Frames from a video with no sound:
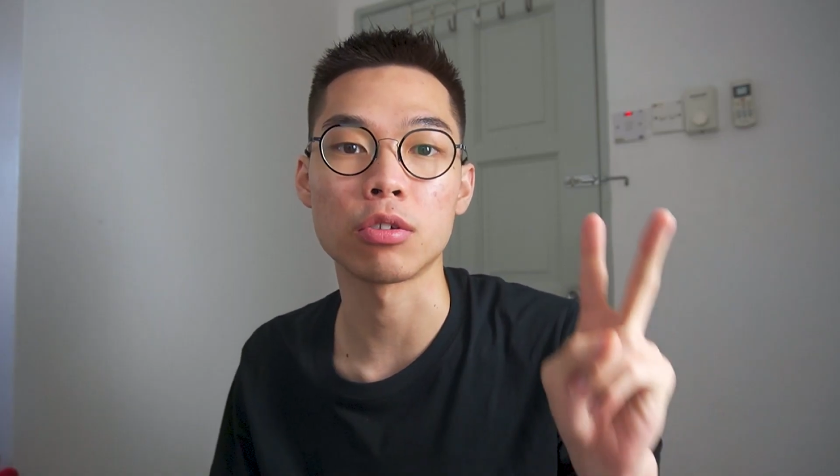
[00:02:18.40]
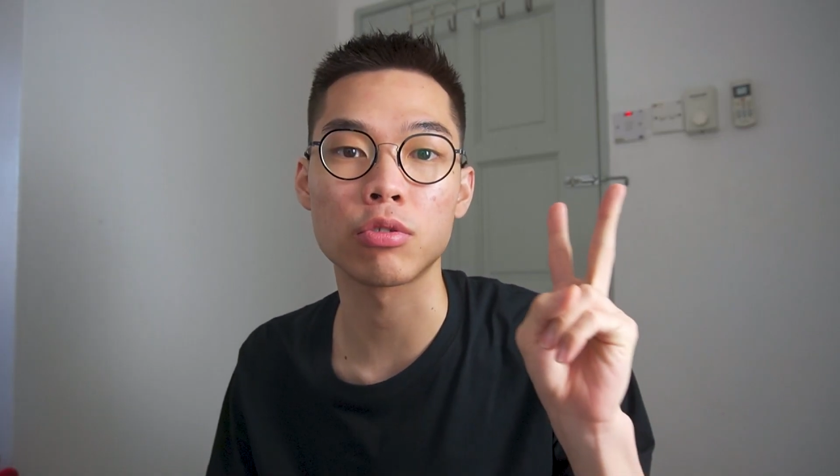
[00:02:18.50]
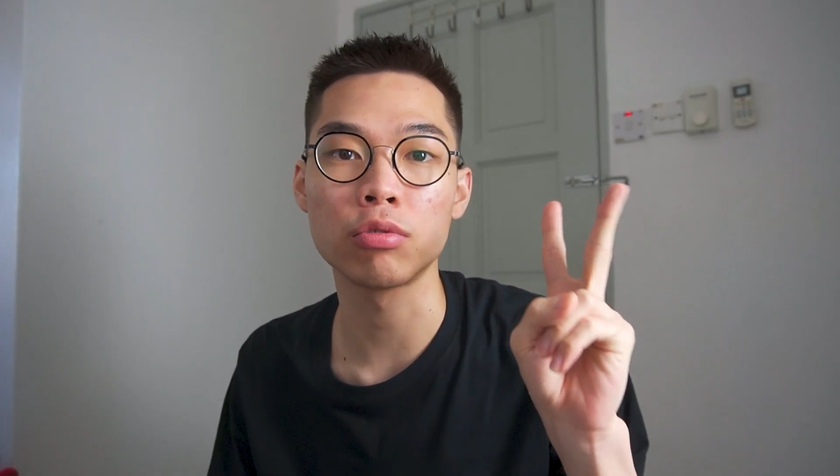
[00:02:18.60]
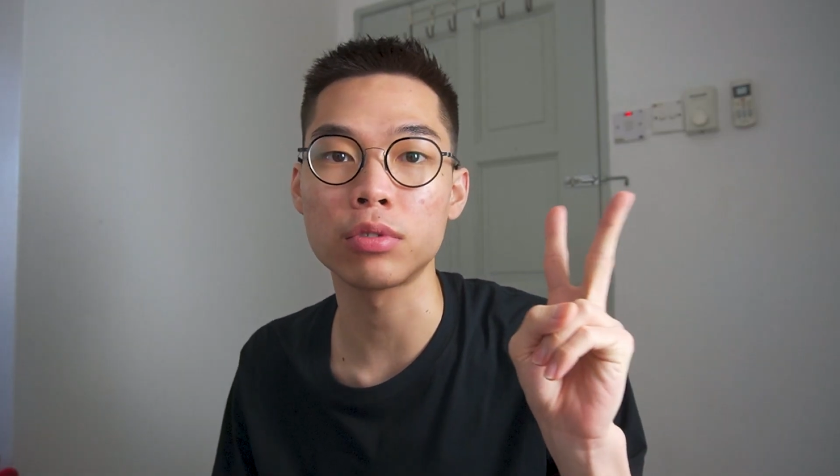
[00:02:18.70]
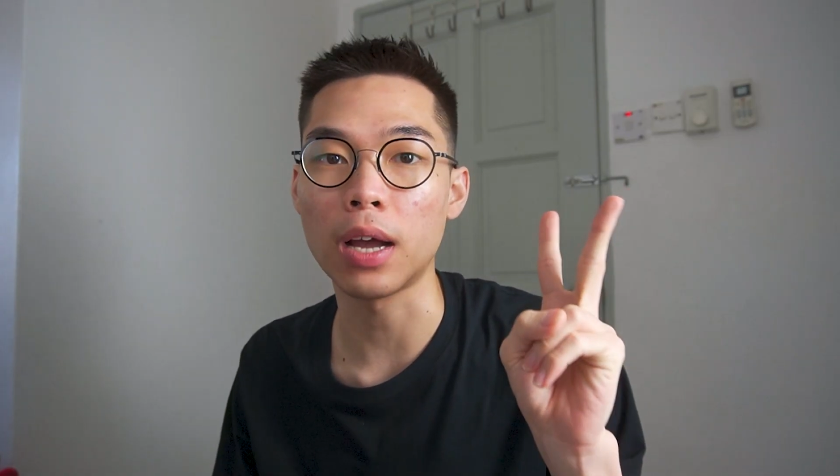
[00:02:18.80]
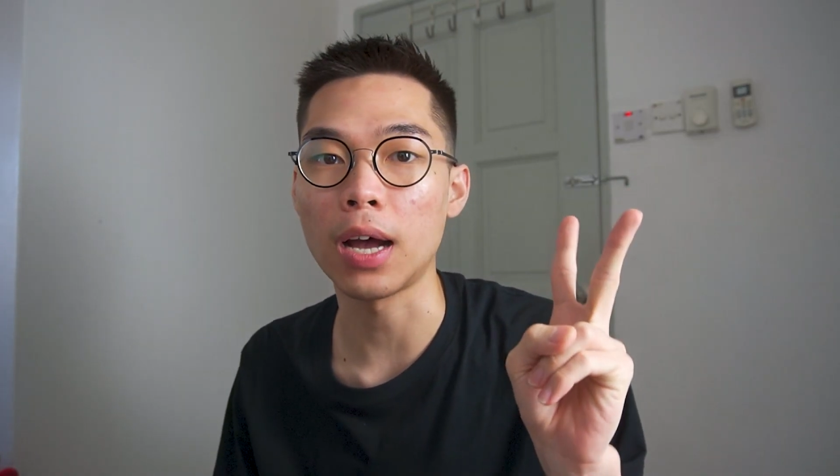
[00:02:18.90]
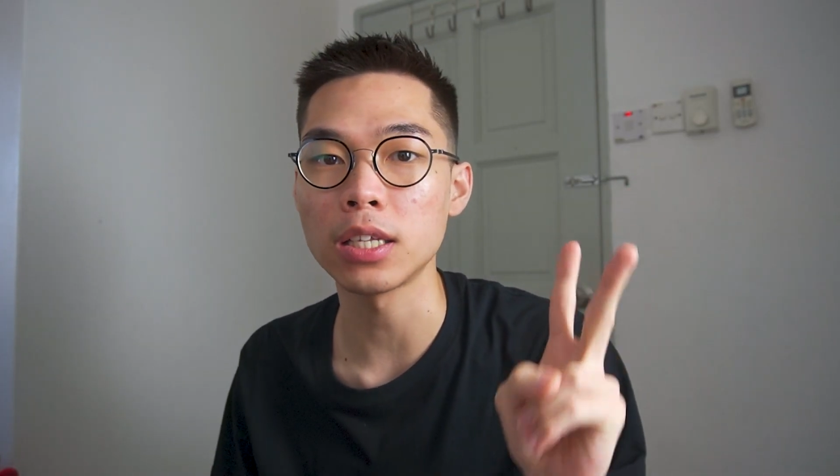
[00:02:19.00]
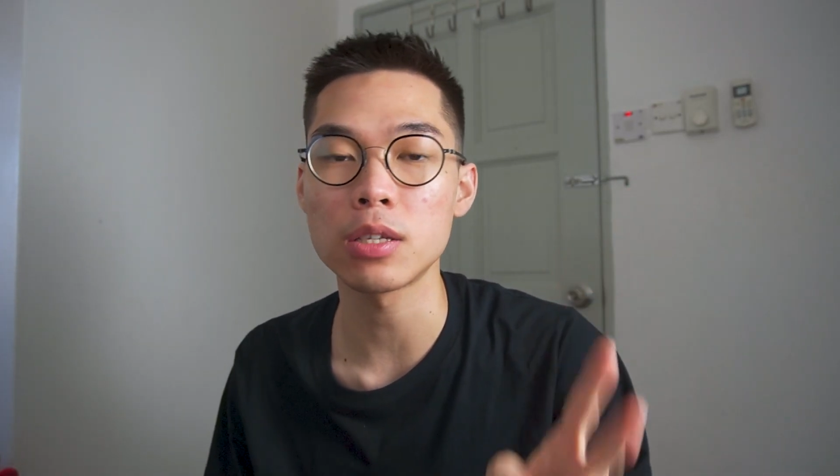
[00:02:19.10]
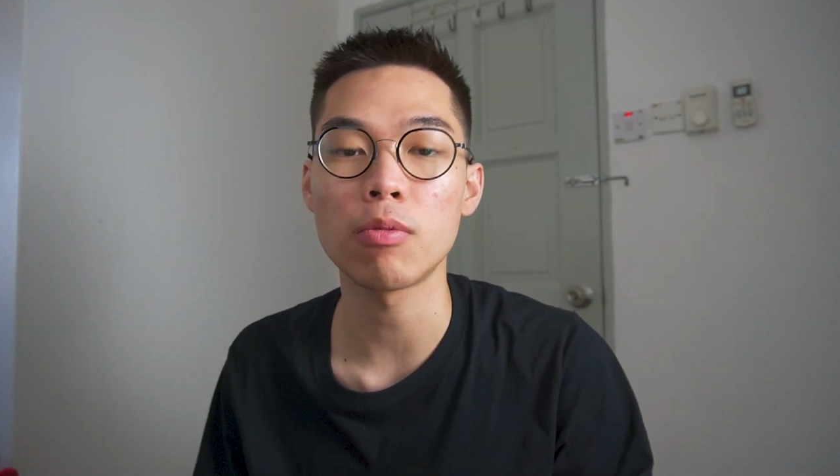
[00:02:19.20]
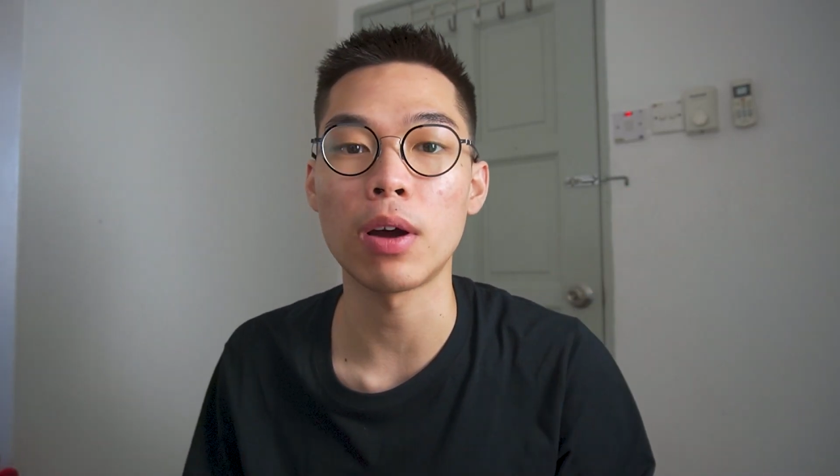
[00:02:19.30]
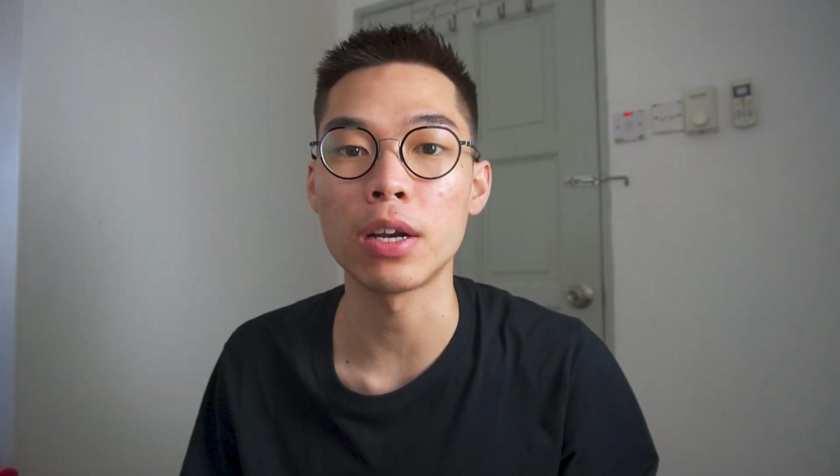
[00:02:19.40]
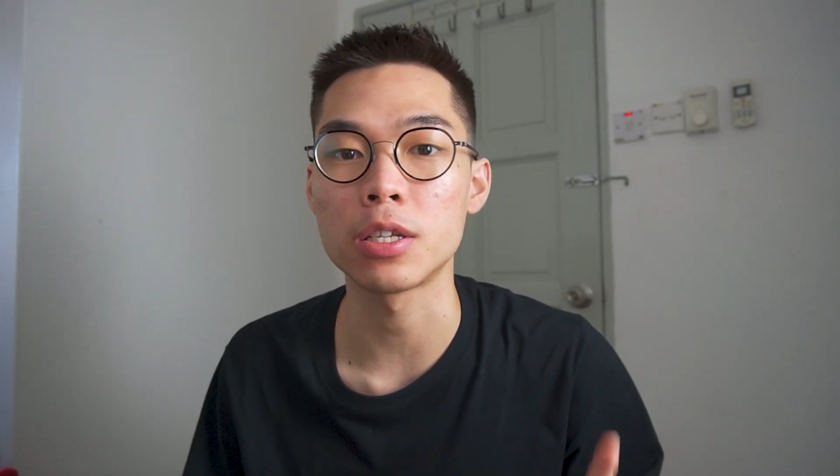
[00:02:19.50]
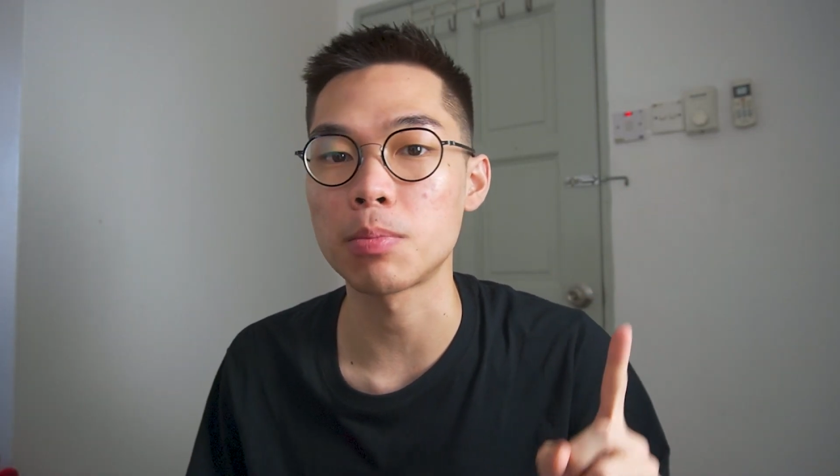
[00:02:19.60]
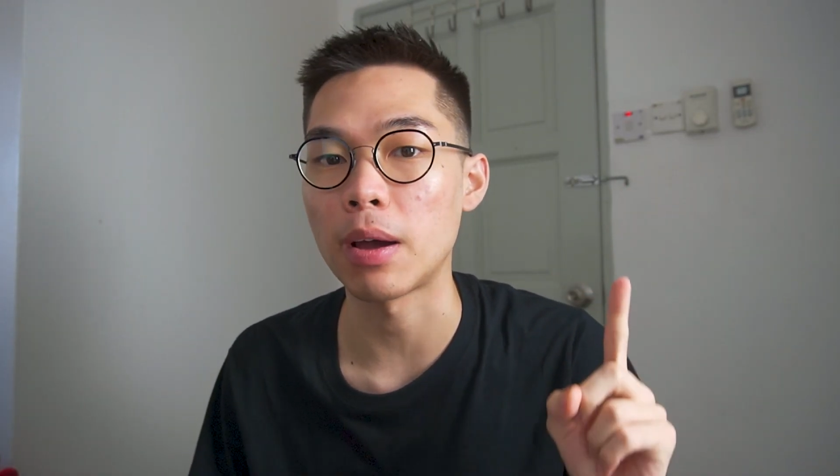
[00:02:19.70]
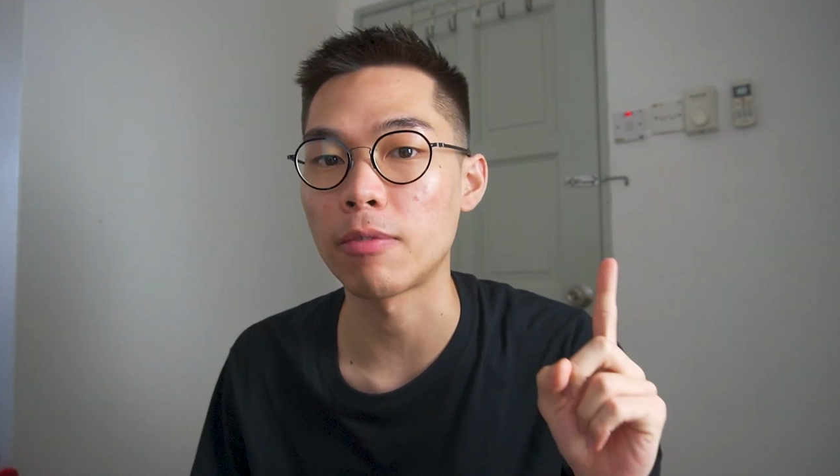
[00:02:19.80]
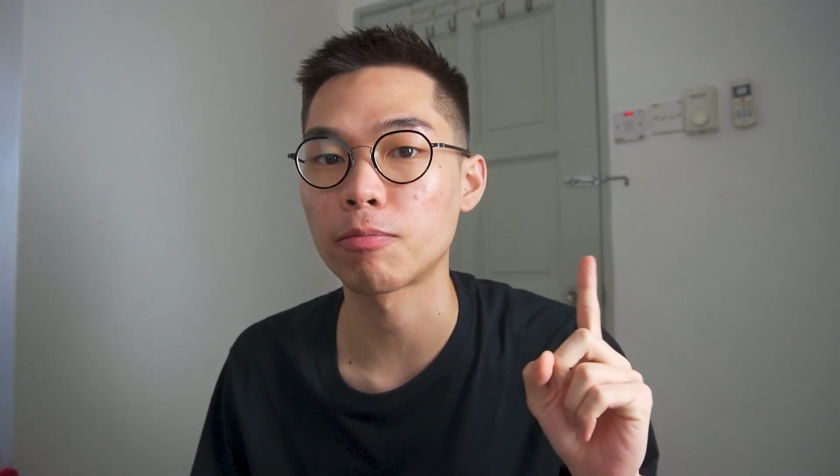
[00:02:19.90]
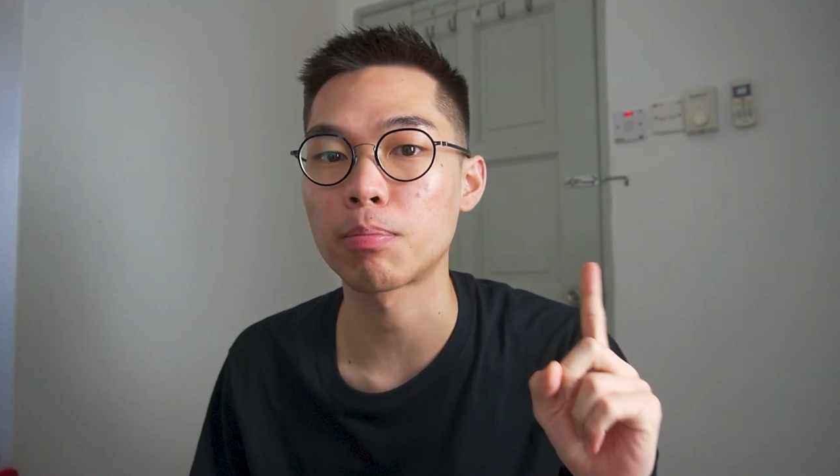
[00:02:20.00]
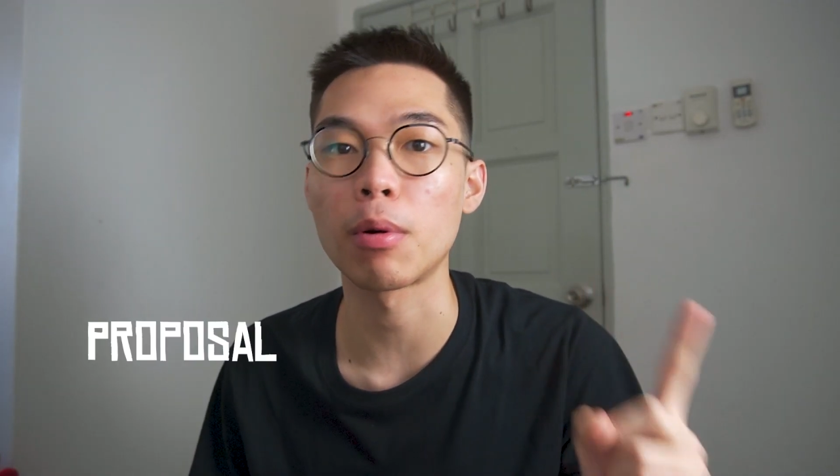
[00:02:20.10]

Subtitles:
on two tasks. One is my